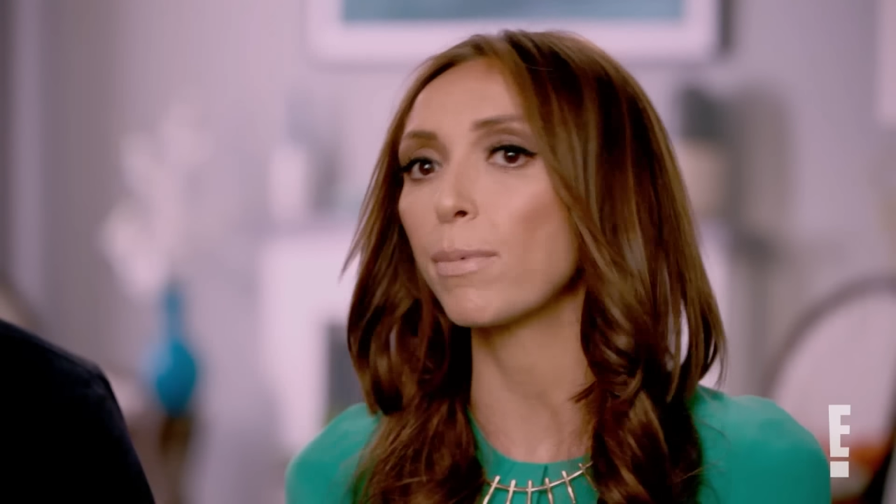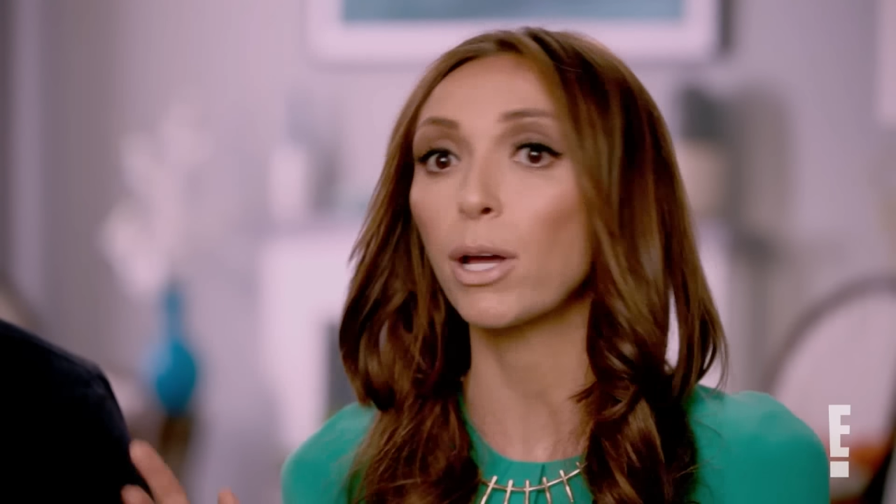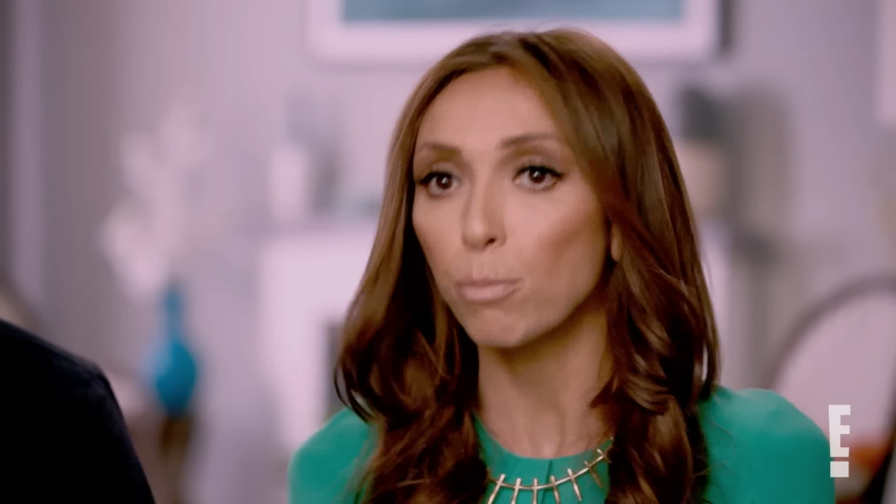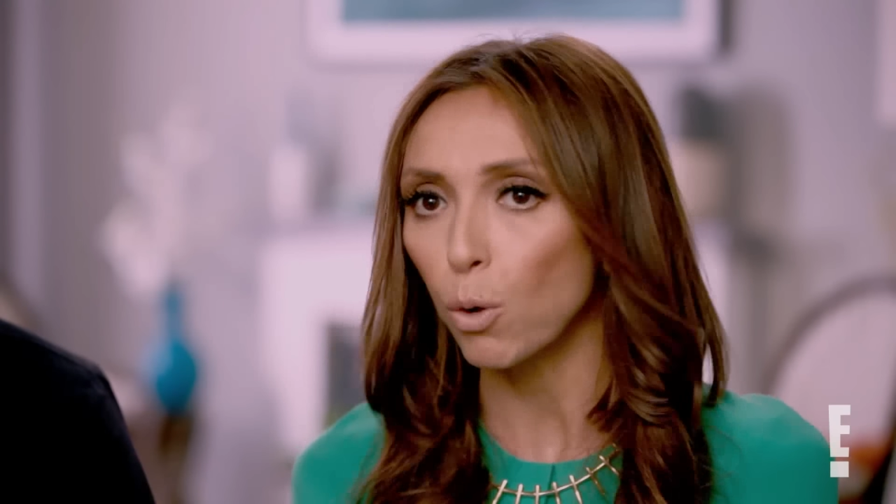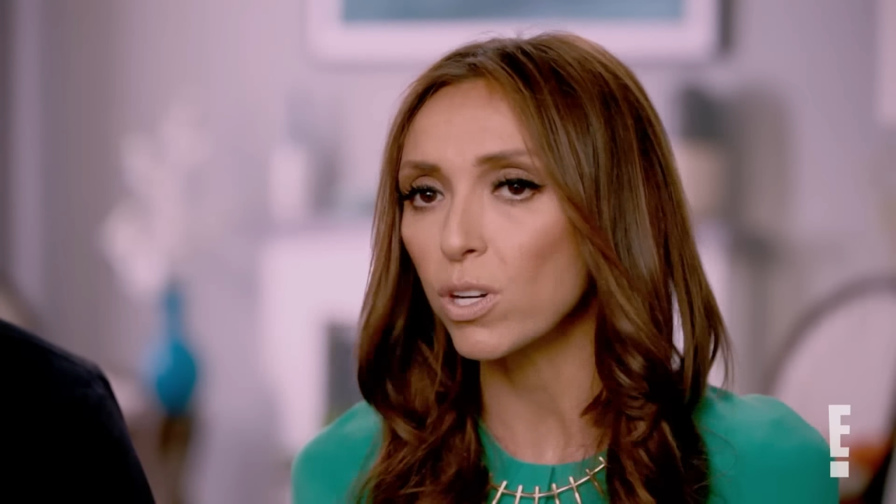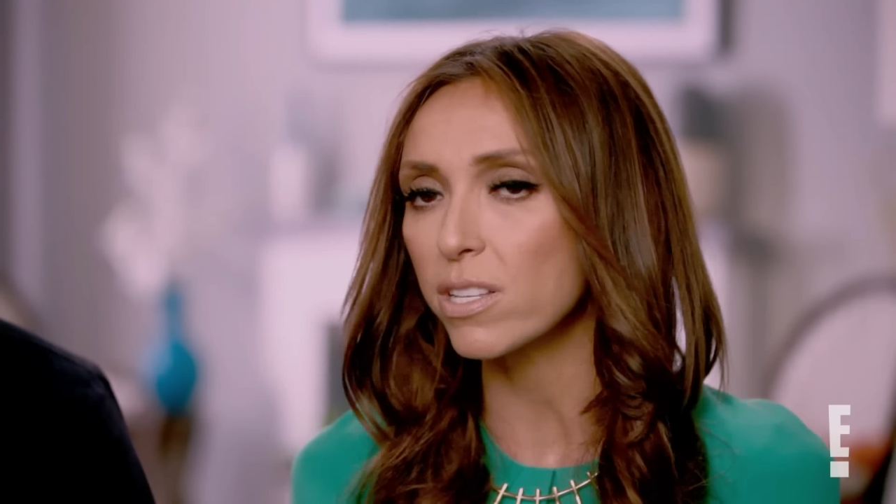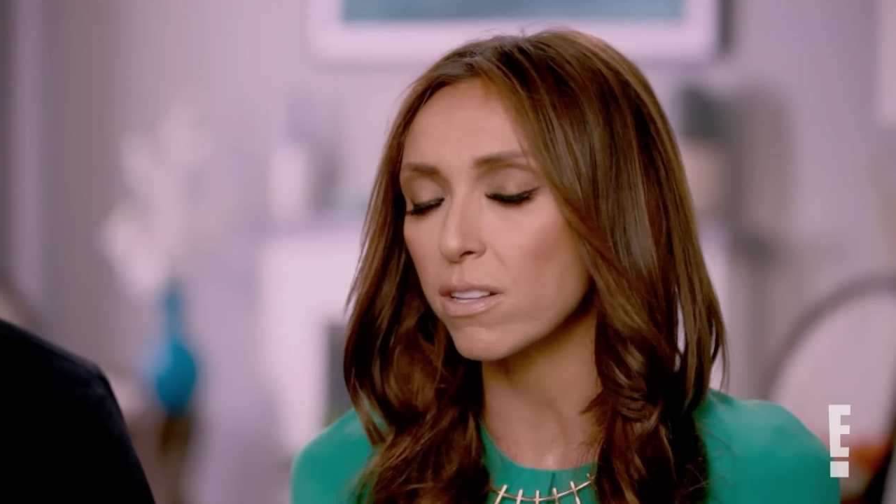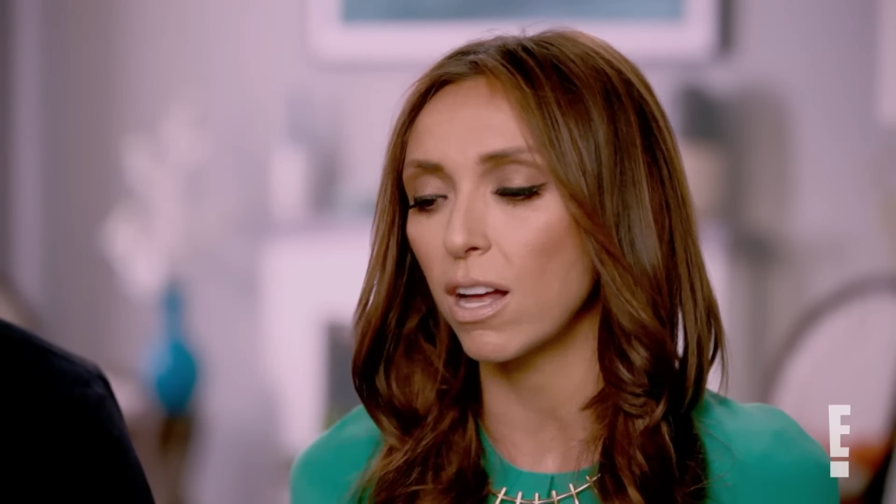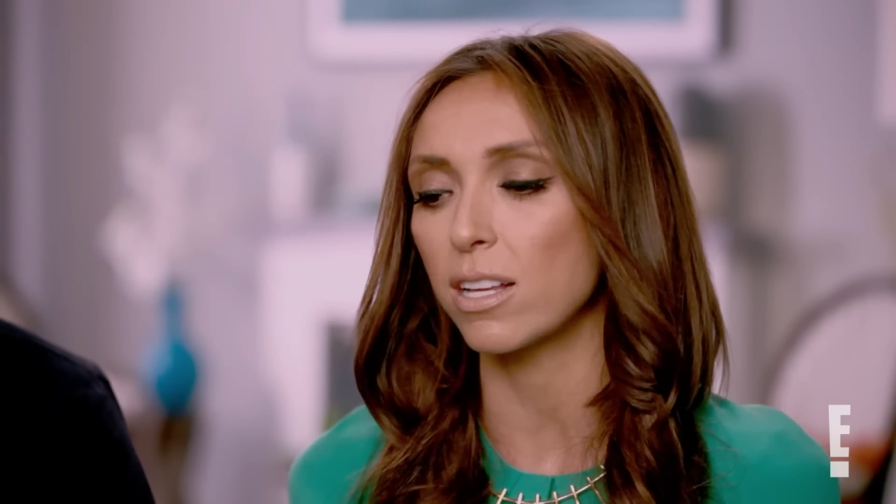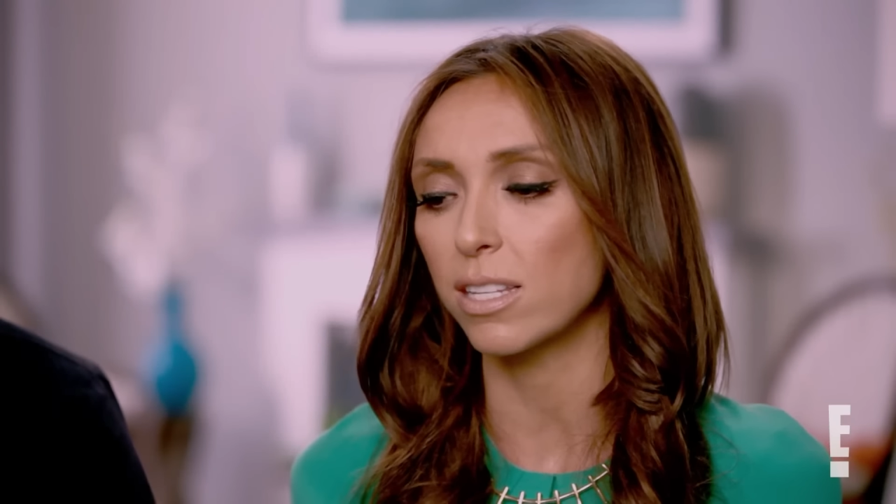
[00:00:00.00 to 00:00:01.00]
about a bonus
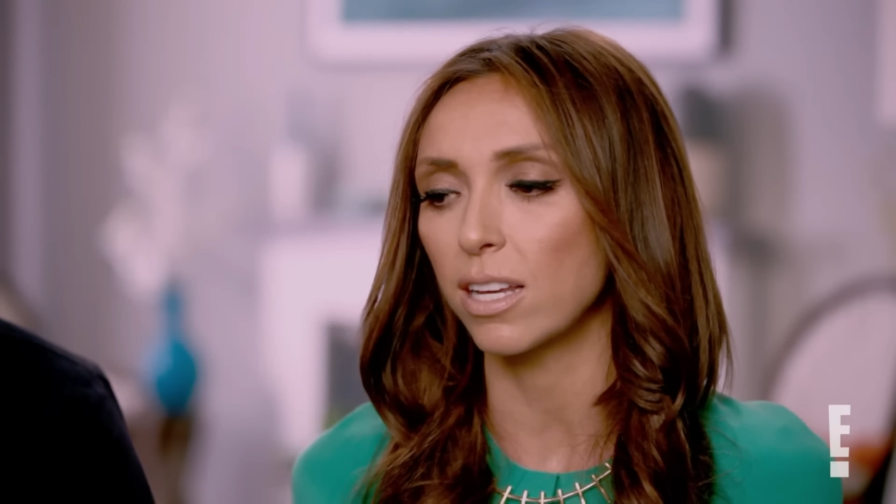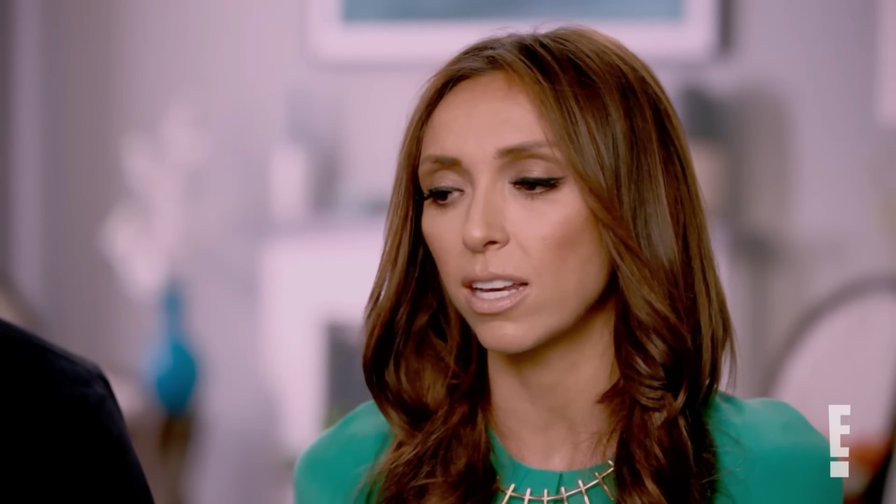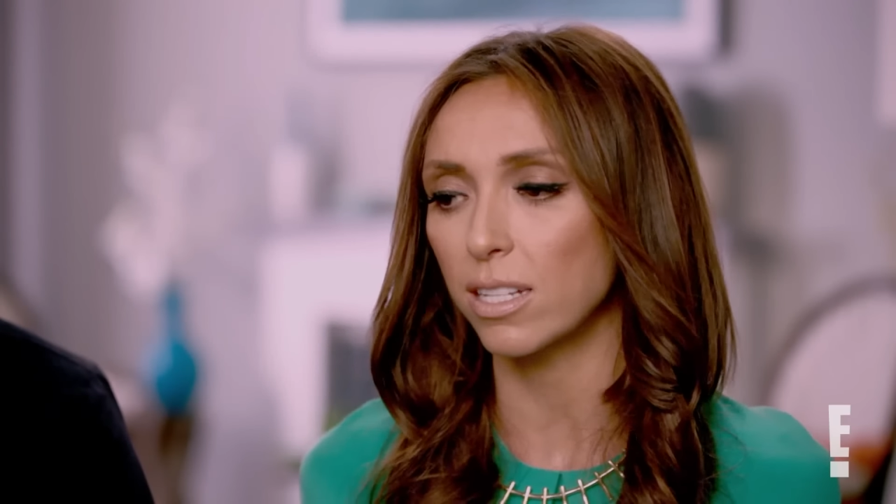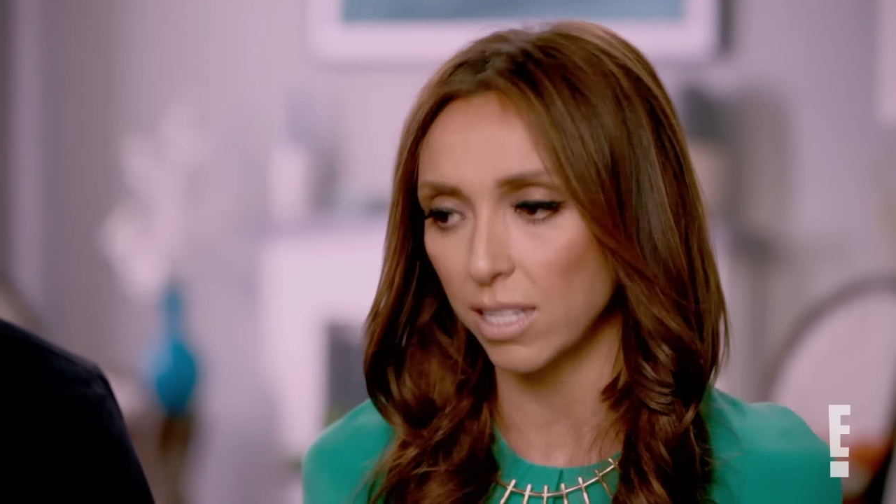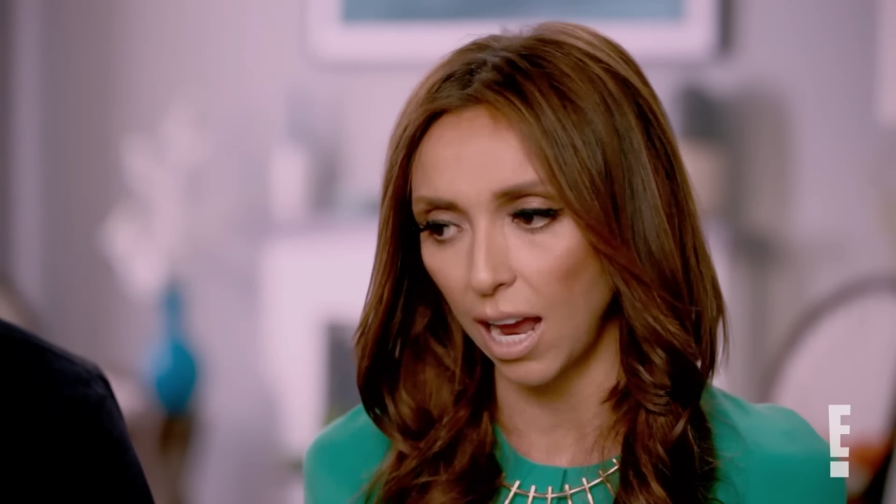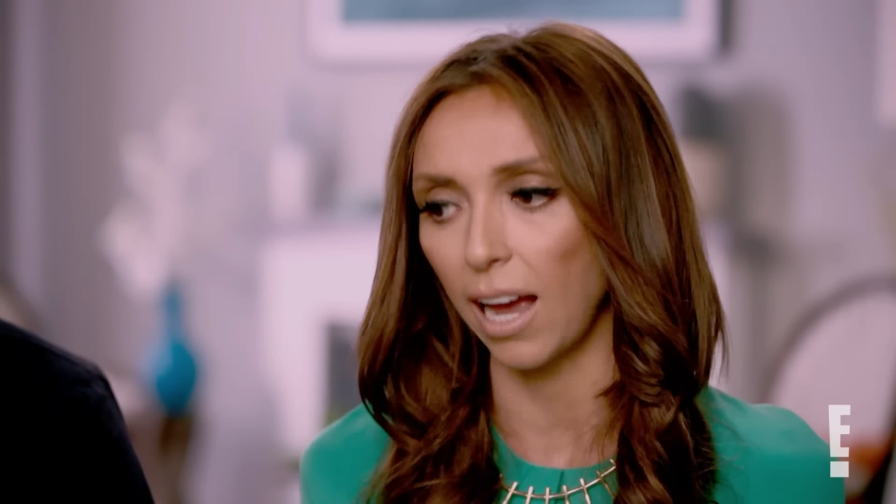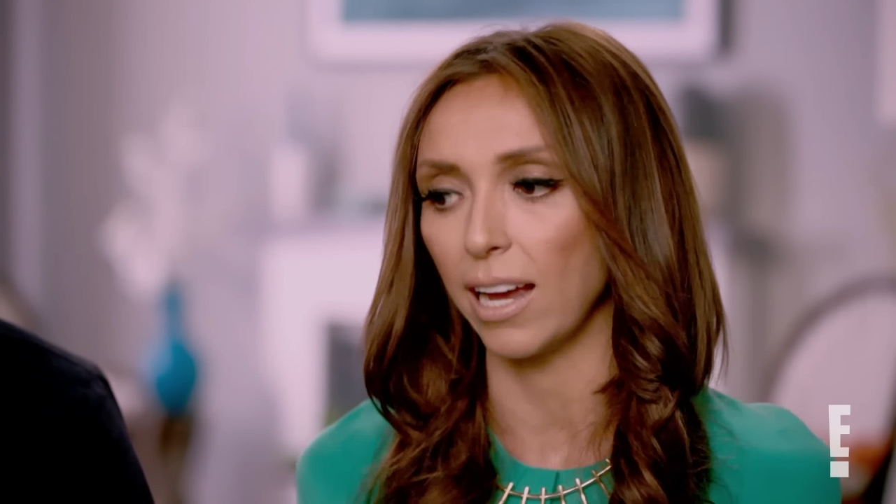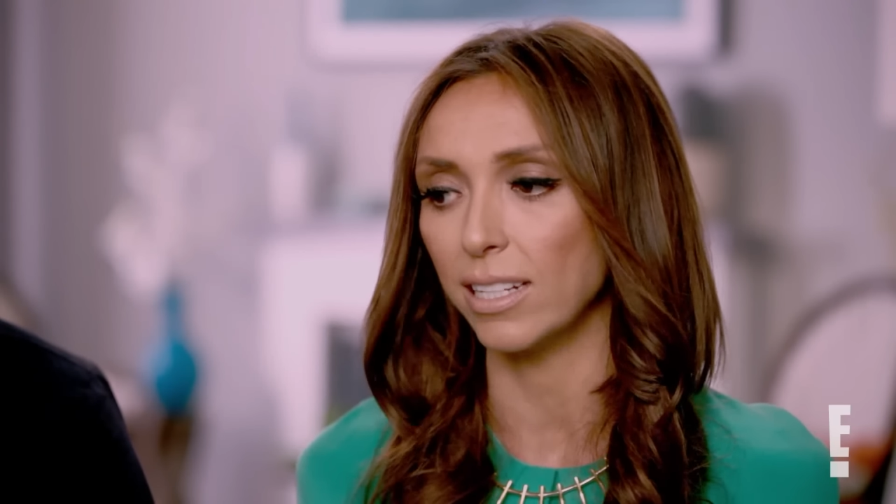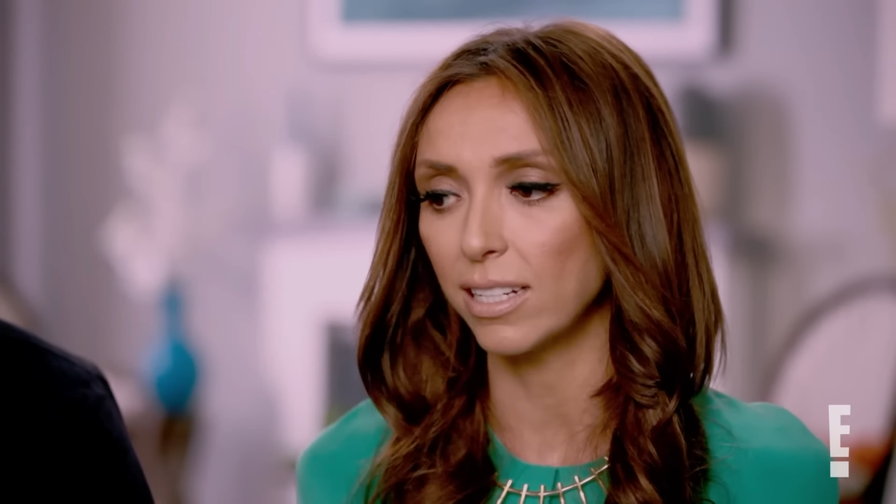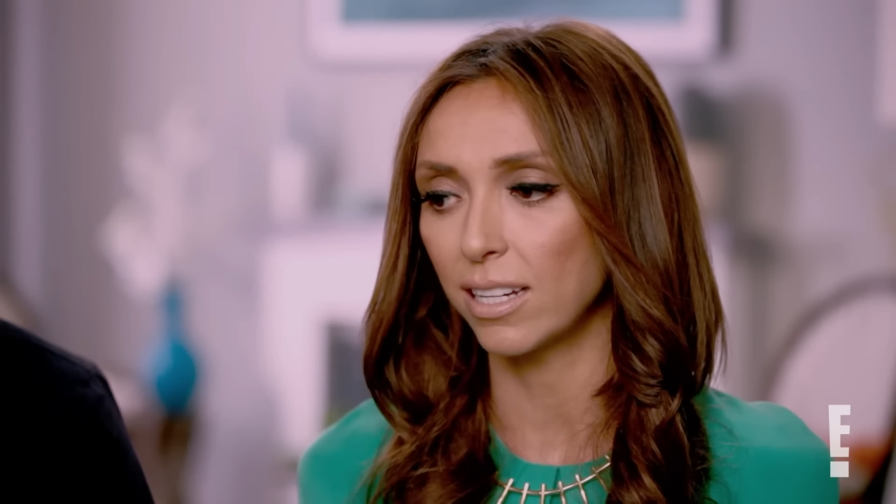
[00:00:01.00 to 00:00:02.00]
closet aside.